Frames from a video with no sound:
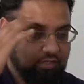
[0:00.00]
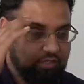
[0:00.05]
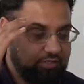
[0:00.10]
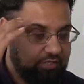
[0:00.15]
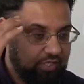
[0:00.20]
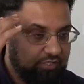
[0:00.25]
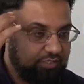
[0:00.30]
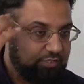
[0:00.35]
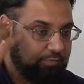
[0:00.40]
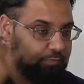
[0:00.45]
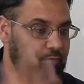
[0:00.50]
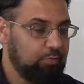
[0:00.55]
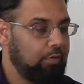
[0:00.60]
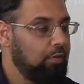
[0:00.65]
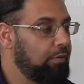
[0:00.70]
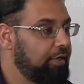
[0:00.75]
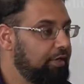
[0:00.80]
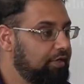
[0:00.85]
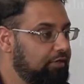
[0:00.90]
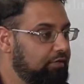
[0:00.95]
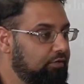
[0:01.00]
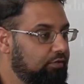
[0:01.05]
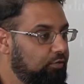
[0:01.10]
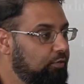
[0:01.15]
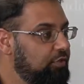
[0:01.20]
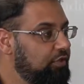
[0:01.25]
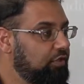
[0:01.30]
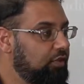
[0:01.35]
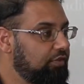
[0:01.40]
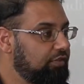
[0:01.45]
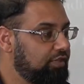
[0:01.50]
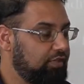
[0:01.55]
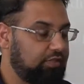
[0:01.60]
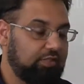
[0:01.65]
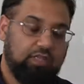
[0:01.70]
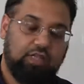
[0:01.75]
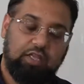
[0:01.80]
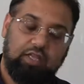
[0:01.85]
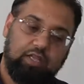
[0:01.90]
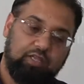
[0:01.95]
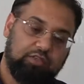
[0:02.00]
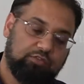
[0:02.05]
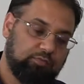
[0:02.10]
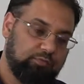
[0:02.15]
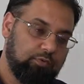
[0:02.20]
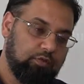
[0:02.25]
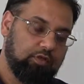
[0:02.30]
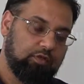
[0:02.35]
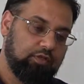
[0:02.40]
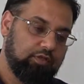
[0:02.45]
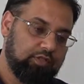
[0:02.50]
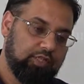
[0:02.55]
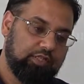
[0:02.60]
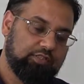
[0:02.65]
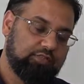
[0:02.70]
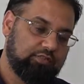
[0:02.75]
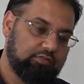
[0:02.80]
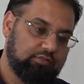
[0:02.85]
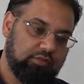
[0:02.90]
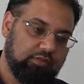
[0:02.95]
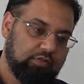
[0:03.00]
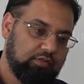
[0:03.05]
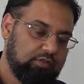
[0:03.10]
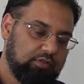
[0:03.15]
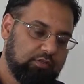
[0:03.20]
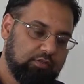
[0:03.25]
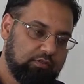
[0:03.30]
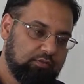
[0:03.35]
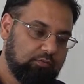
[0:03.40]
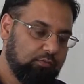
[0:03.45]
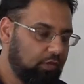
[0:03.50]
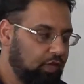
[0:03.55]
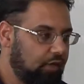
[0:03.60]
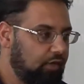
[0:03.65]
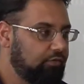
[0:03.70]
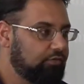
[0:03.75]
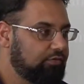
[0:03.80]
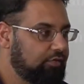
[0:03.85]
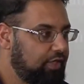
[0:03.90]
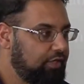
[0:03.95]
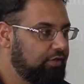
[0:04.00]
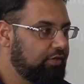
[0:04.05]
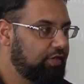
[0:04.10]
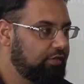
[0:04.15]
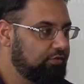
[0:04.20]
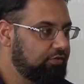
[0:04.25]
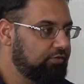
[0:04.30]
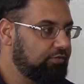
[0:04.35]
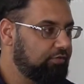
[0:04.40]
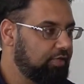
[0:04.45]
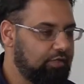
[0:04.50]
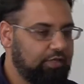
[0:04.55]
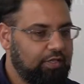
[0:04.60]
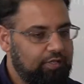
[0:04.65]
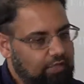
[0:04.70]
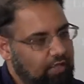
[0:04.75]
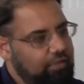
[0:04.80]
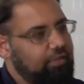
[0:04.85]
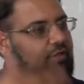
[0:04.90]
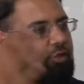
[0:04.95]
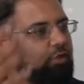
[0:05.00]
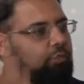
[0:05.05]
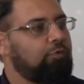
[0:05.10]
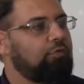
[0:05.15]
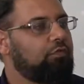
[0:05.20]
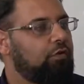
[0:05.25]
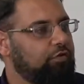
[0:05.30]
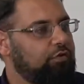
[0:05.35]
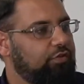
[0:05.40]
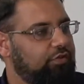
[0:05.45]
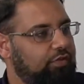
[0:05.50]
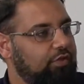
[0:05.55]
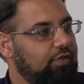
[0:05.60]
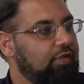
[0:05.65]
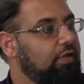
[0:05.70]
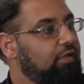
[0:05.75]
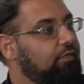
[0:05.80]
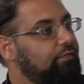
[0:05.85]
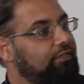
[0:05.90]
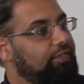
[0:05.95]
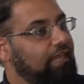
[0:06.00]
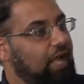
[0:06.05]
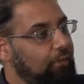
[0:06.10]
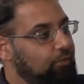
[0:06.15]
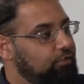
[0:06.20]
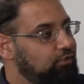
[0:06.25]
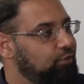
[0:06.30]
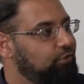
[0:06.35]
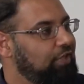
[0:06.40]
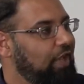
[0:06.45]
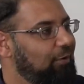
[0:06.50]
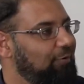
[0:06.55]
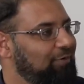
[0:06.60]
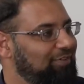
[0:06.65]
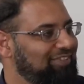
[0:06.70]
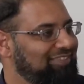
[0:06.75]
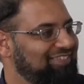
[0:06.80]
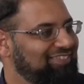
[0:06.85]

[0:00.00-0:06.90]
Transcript: That just blew my mind. What do you guys think? Yeah, subhanAllah, that's, wow, thanks. And then you move on to this. That was your dawah.